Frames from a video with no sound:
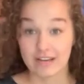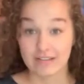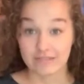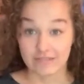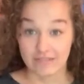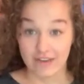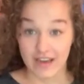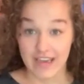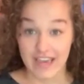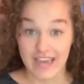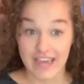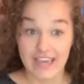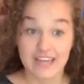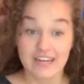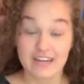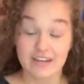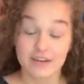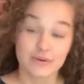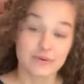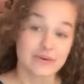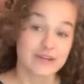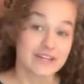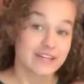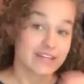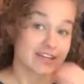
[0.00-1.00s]
8
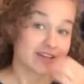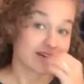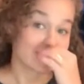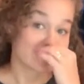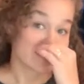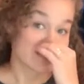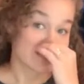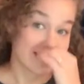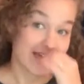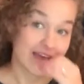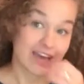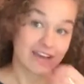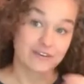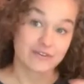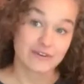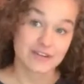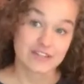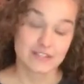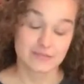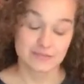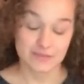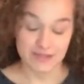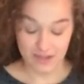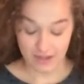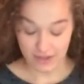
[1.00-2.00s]
ingredient snack
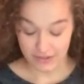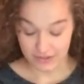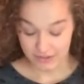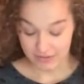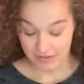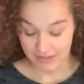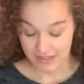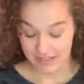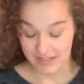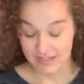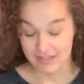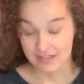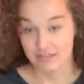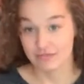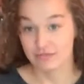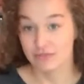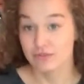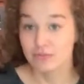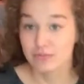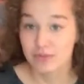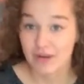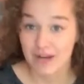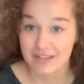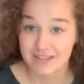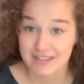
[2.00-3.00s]
recipe. All you need is a
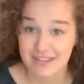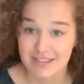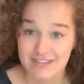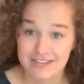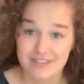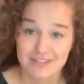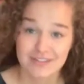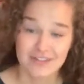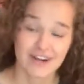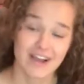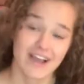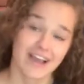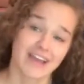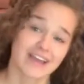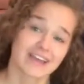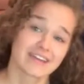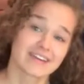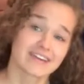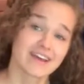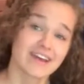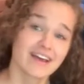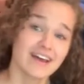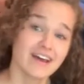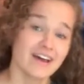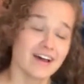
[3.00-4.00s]
food processor and
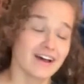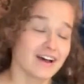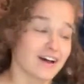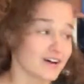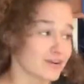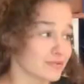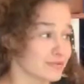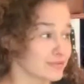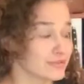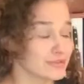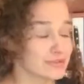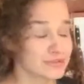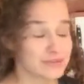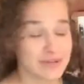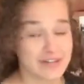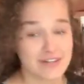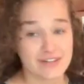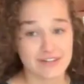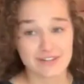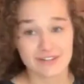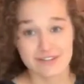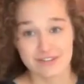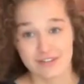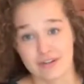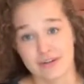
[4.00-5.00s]
a
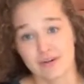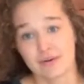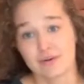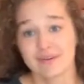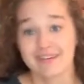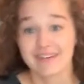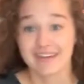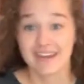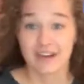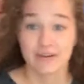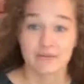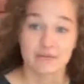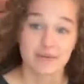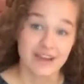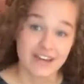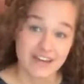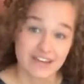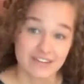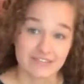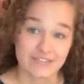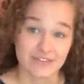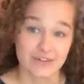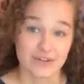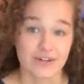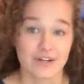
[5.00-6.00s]
refrigerator, so get ready
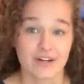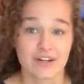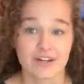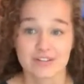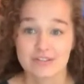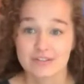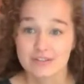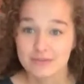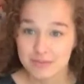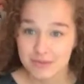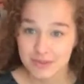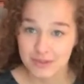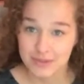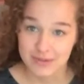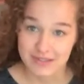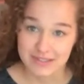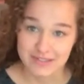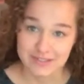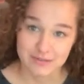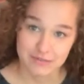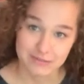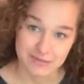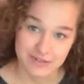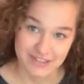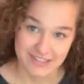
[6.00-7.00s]
for a super quick,
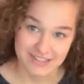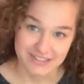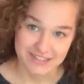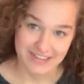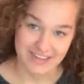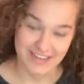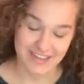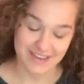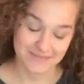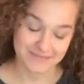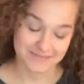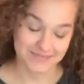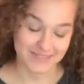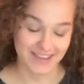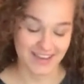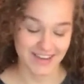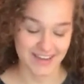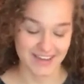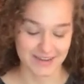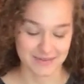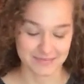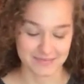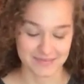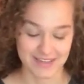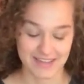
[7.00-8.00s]
super easy
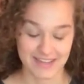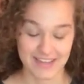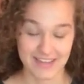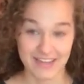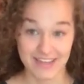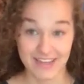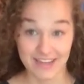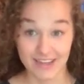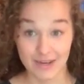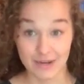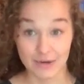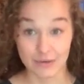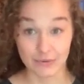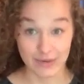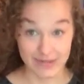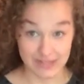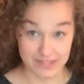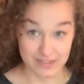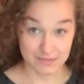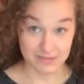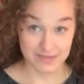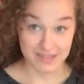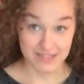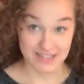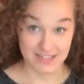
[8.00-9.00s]

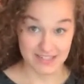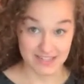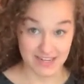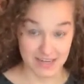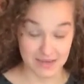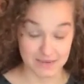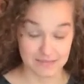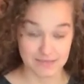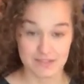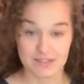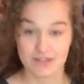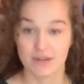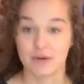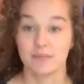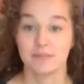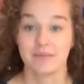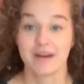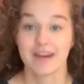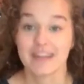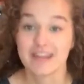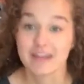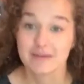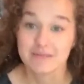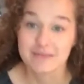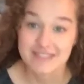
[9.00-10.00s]
recipe today. So
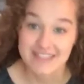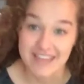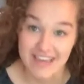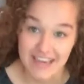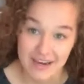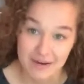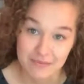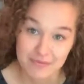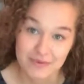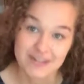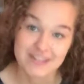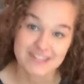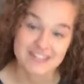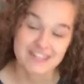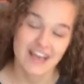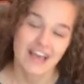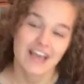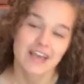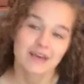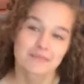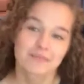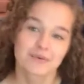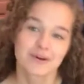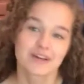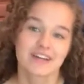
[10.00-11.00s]
my name is Amaris. I
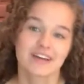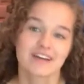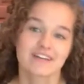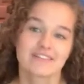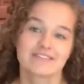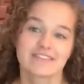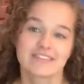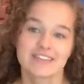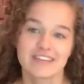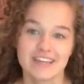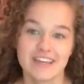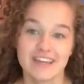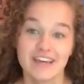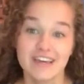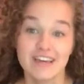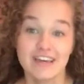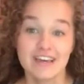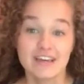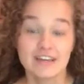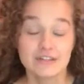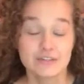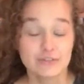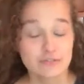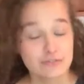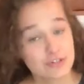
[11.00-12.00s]
am one of the
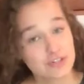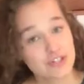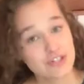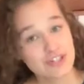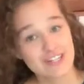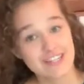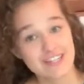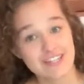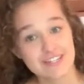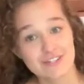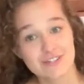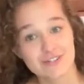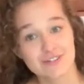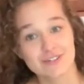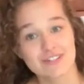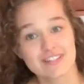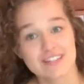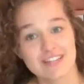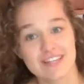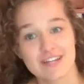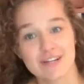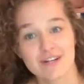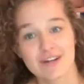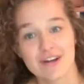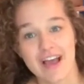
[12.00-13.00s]
nutrition interns
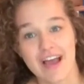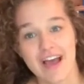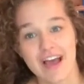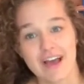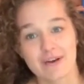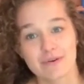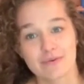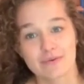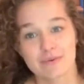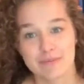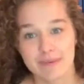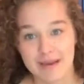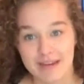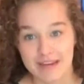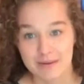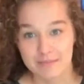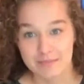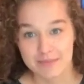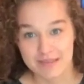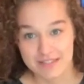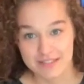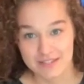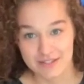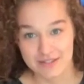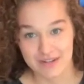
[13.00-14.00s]
here at Rebecca
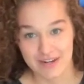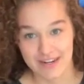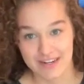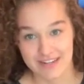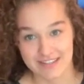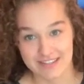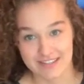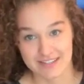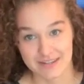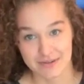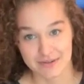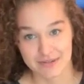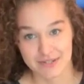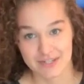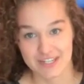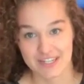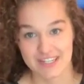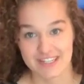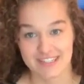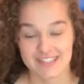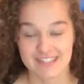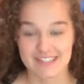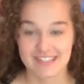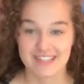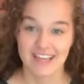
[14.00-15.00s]
Bitzer and
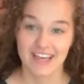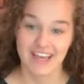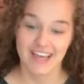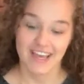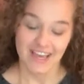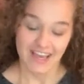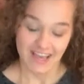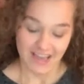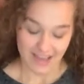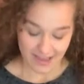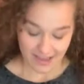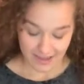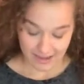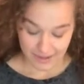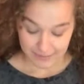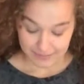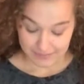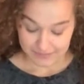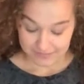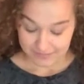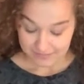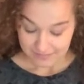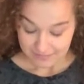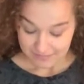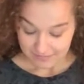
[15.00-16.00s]
Associates.
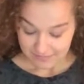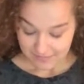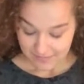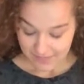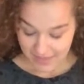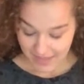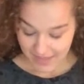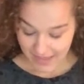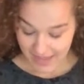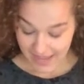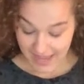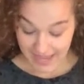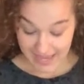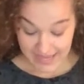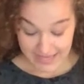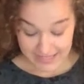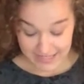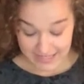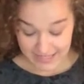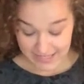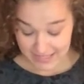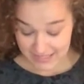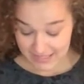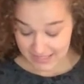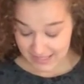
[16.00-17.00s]
And
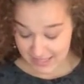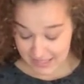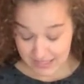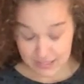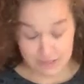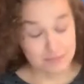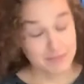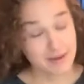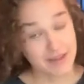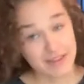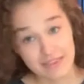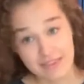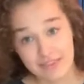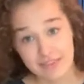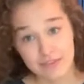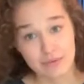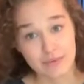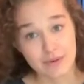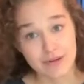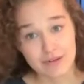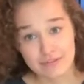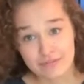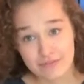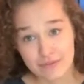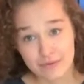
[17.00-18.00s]
this month, the
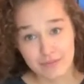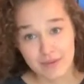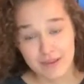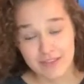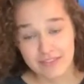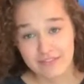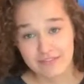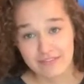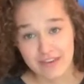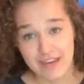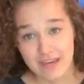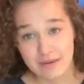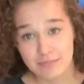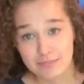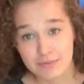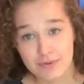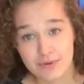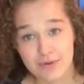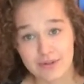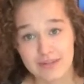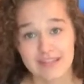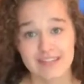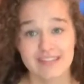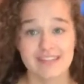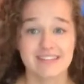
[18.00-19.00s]
wonderful month of
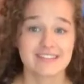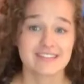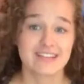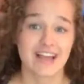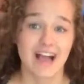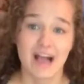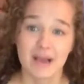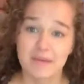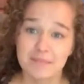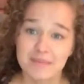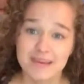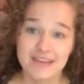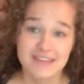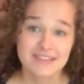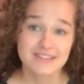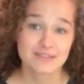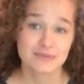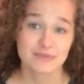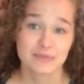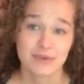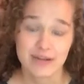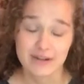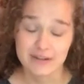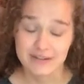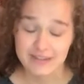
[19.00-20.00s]
April, is IBS
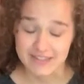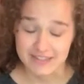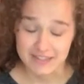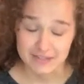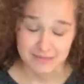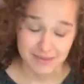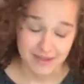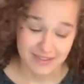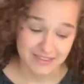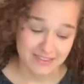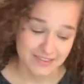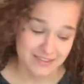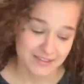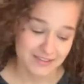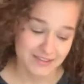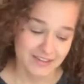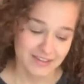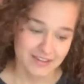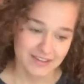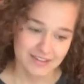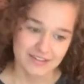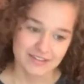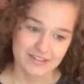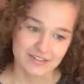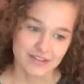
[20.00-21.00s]
Awareness Month.
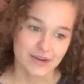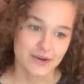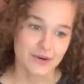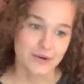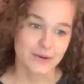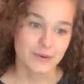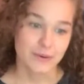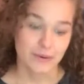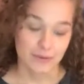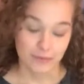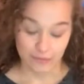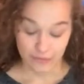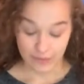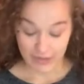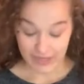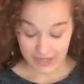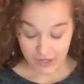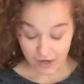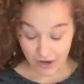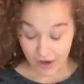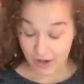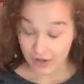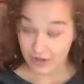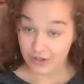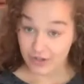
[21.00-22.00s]
So in
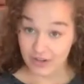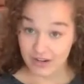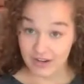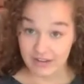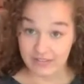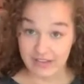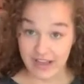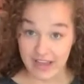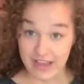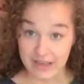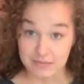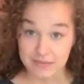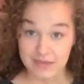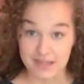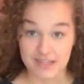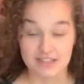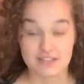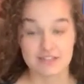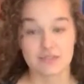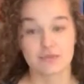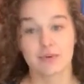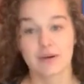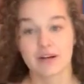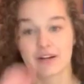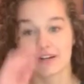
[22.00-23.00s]
honor of IBS
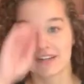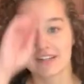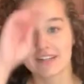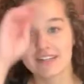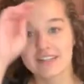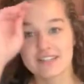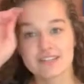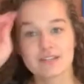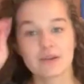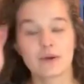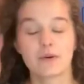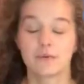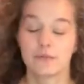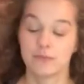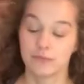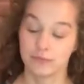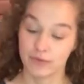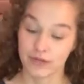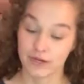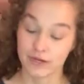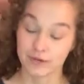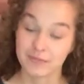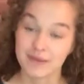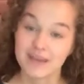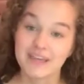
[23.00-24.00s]
awareness,
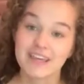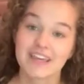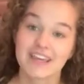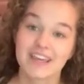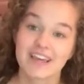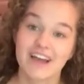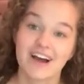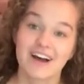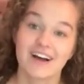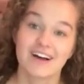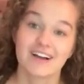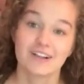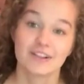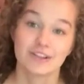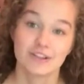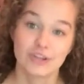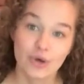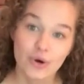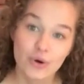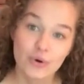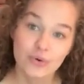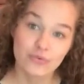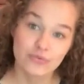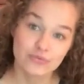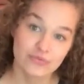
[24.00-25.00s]
we are making a
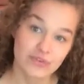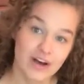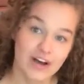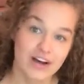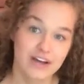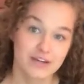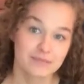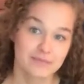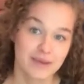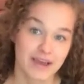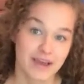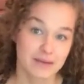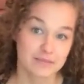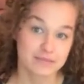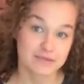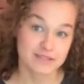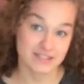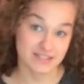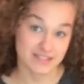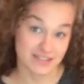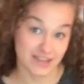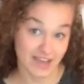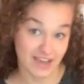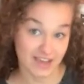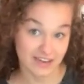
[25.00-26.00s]
low FODMAP
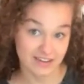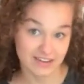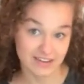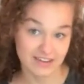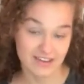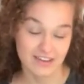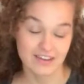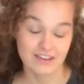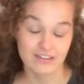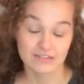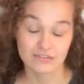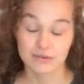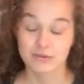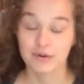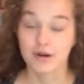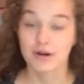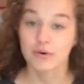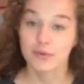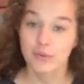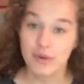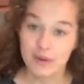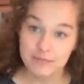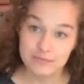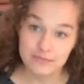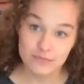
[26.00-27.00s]
snack from our
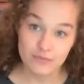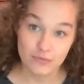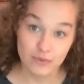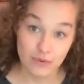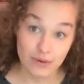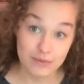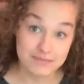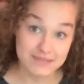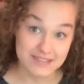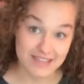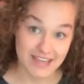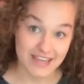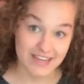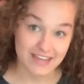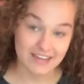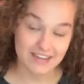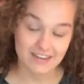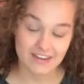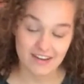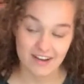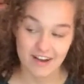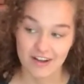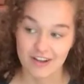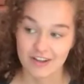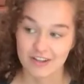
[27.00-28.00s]
website
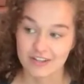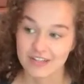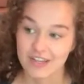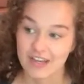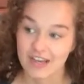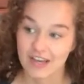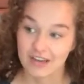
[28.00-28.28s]
called